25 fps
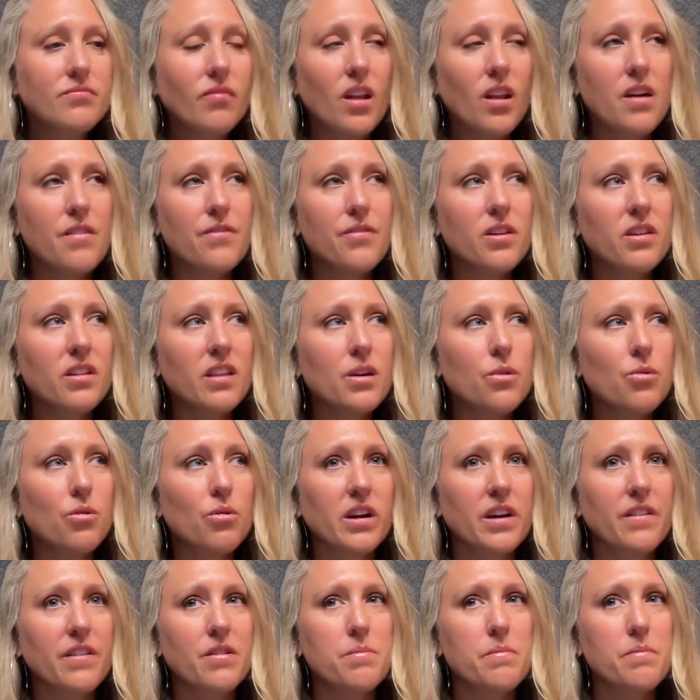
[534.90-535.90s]
I feel like we're
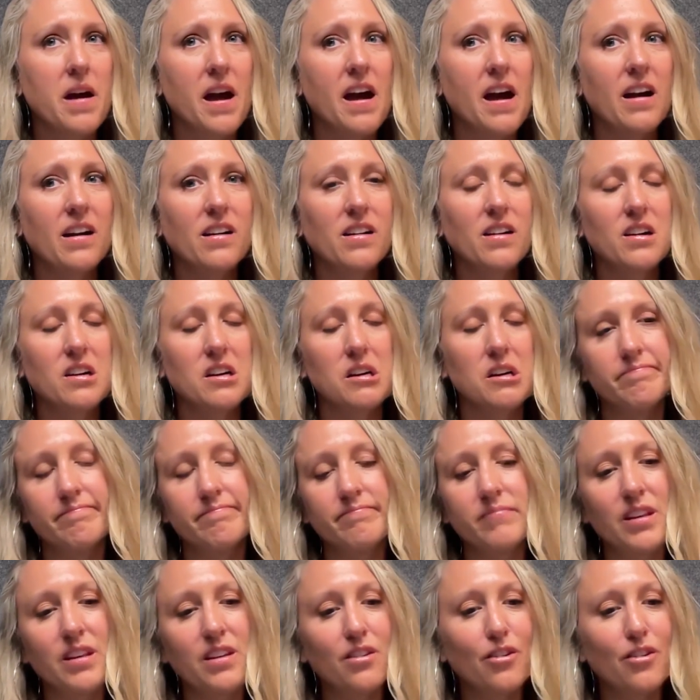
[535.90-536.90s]
giving back. Um,
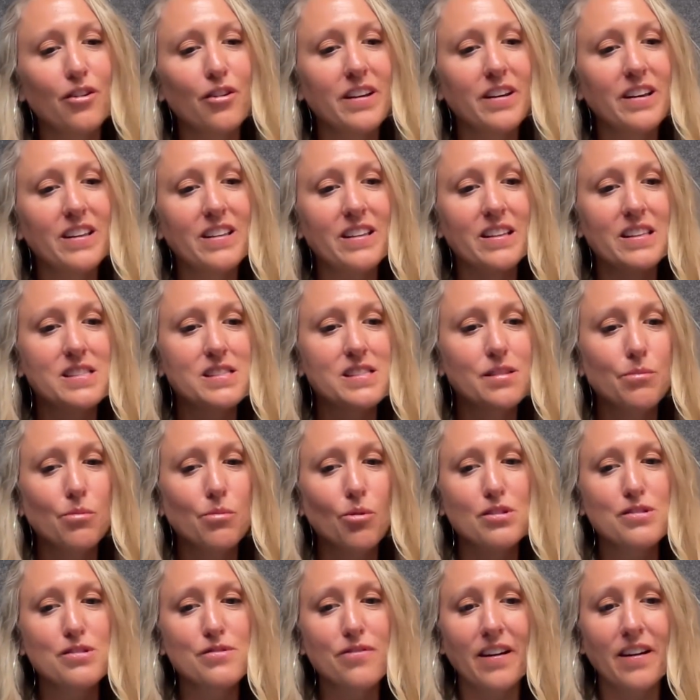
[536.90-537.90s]
you know, it, it's the
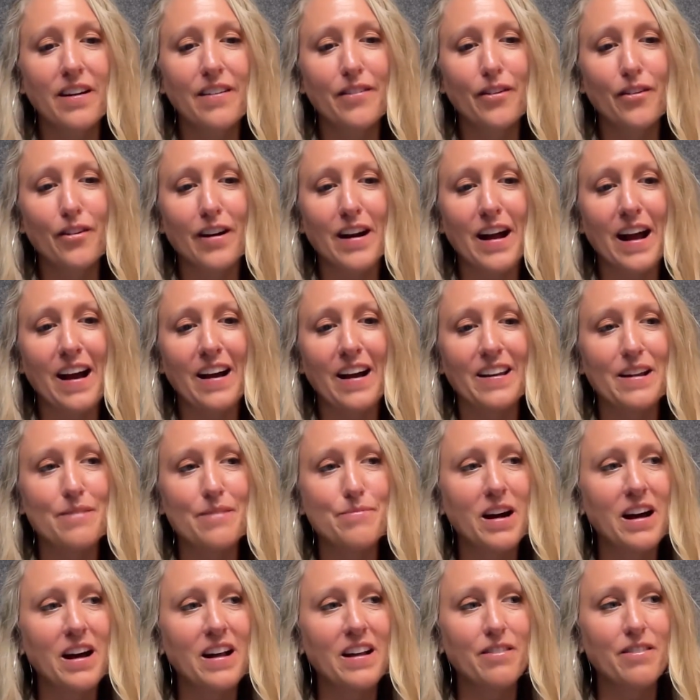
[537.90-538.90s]
most fun I've ever had.
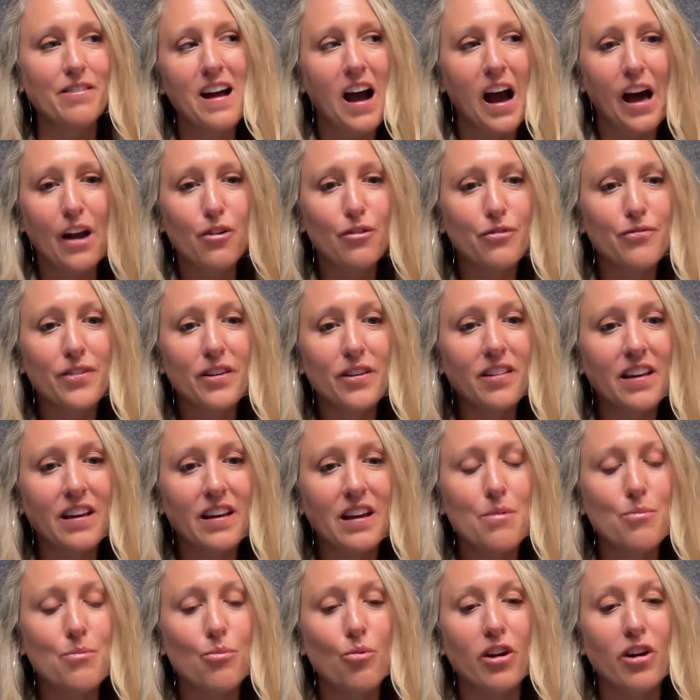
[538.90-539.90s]
I'm not, I don't feel like
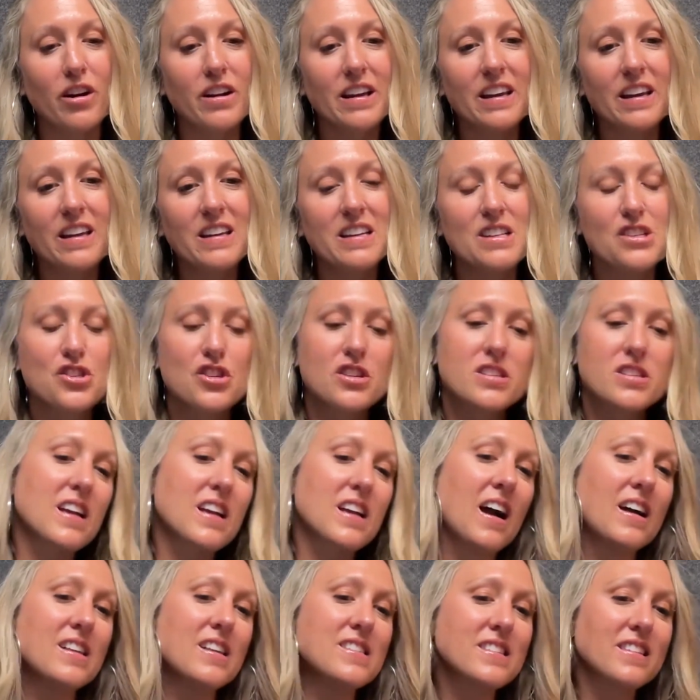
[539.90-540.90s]
I'm working. It's
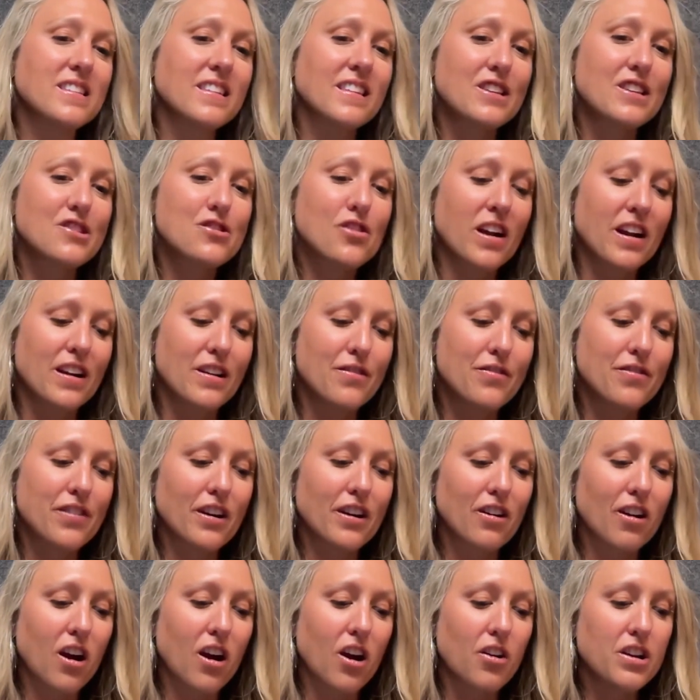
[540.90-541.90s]
constantly trying to
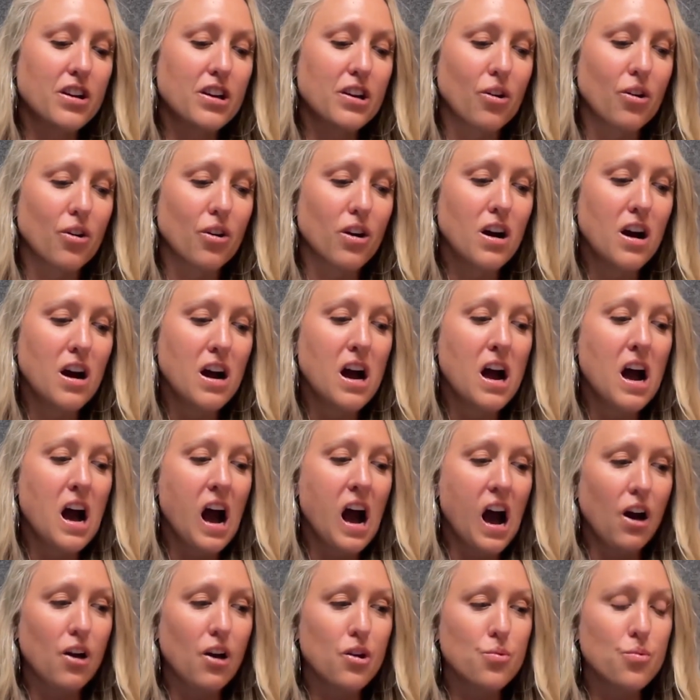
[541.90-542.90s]
figure out, you know,
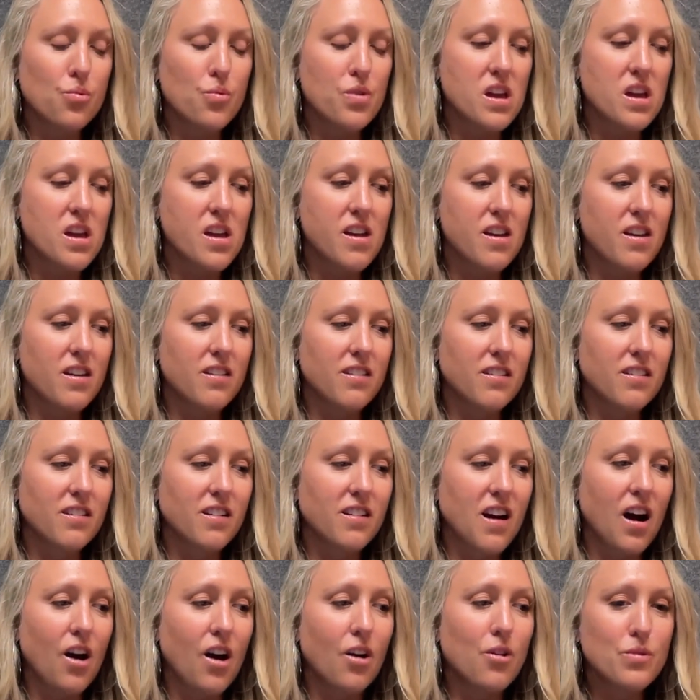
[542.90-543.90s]
how do we,
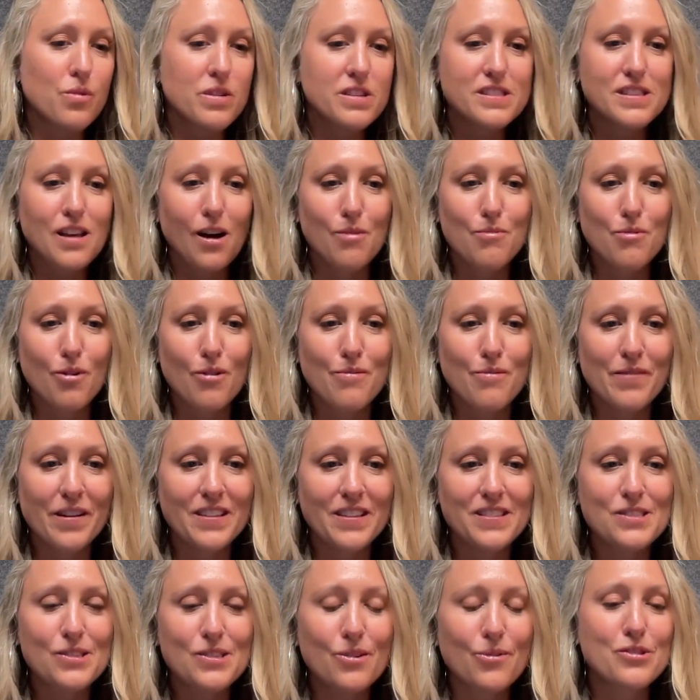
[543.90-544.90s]
how do we sell more
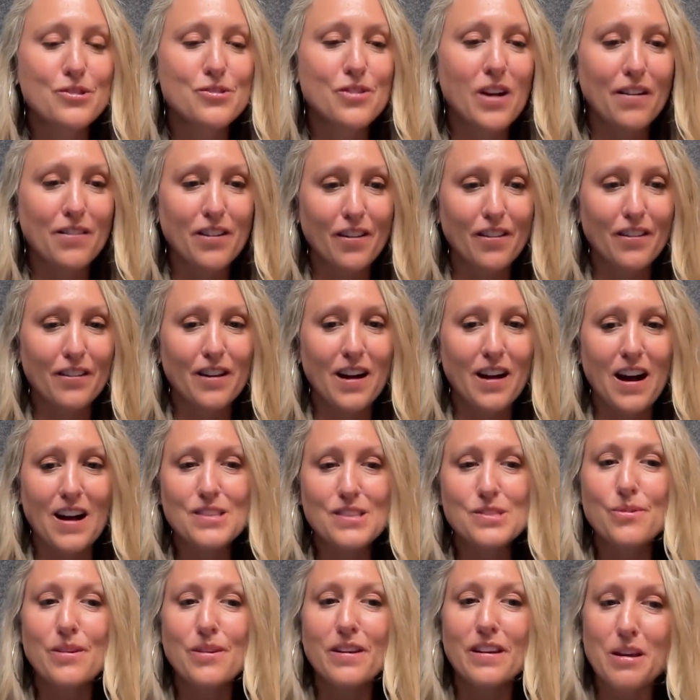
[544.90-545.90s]
mittens so we drive down the
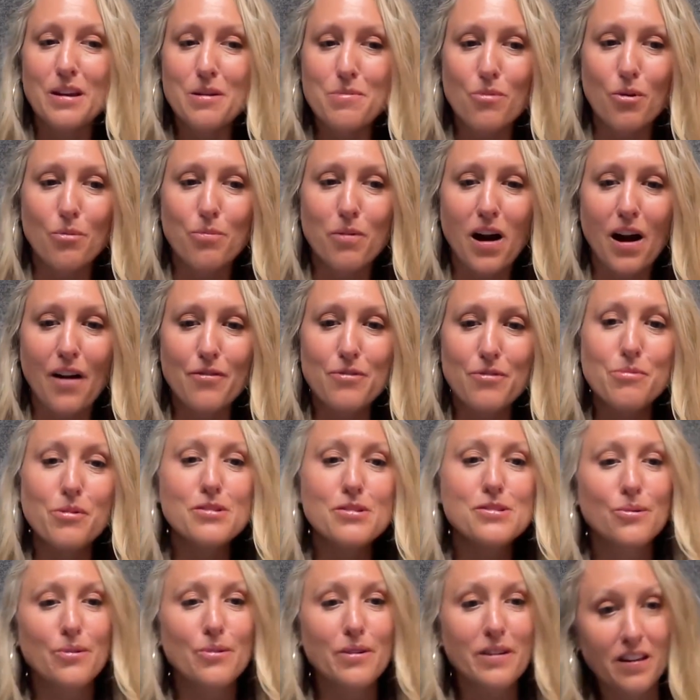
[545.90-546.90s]
cost so we can get more profitable
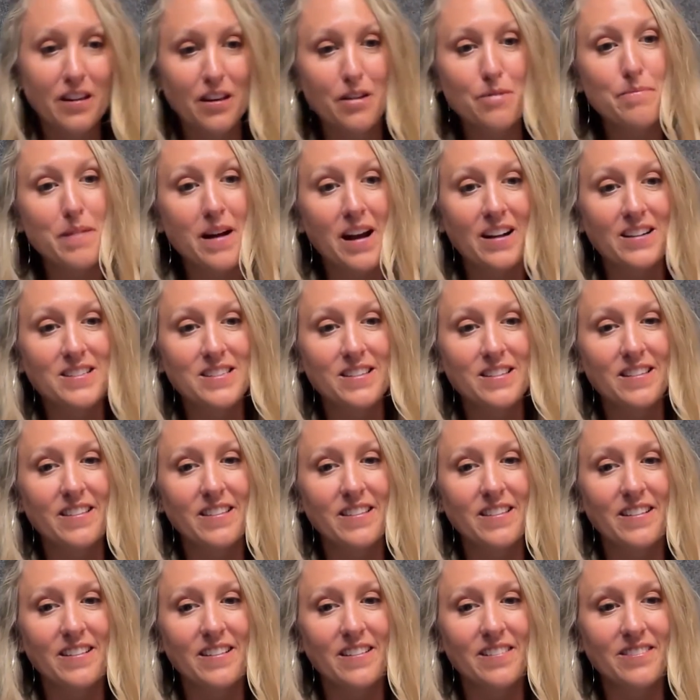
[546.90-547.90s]
so we can give back to
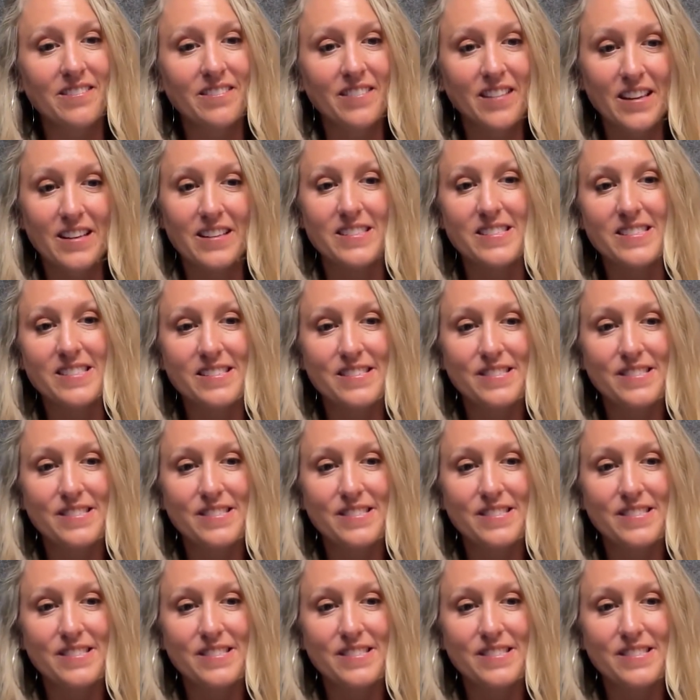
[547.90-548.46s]
the kids.